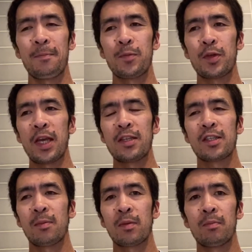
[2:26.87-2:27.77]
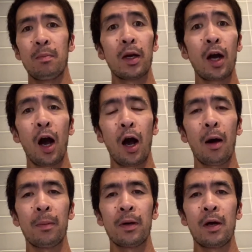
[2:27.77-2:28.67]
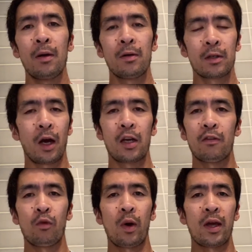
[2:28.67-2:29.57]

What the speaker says: in some macabre kind of way.